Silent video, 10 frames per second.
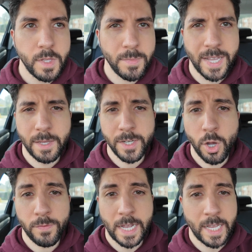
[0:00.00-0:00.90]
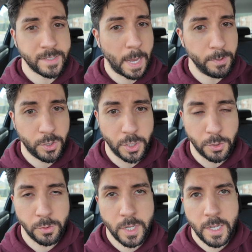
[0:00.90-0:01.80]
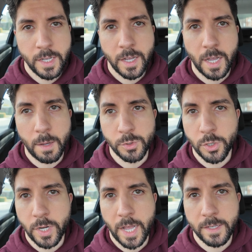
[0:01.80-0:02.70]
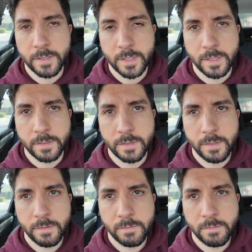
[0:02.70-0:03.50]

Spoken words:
But yeah, let me know if that has happened to you. I'm sure it has, because